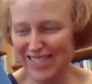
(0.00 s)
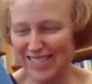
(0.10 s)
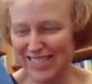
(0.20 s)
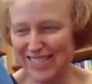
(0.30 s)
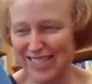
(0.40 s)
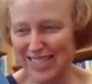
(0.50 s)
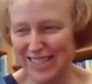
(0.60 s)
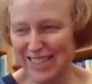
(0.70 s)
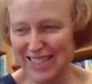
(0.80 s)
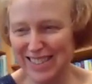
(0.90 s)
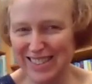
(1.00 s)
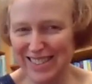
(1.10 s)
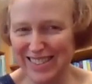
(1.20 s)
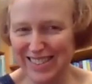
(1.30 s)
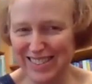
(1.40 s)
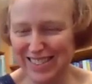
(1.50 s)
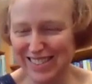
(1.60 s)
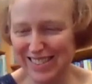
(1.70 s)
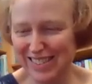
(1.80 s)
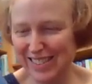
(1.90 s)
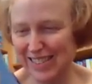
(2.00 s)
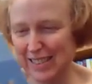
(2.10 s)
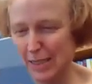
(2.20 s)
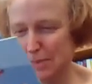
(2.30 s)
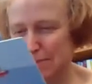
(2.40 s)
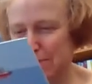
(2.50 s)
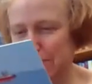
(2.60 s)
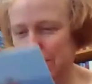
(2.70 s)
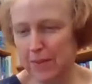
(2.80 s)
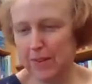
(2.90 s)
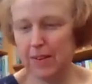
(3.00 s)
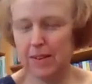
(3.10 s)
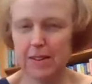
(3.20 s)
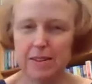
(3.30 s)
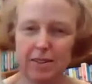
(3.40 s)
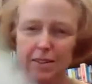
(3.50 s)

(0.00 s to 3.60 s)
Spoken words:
(not speaking)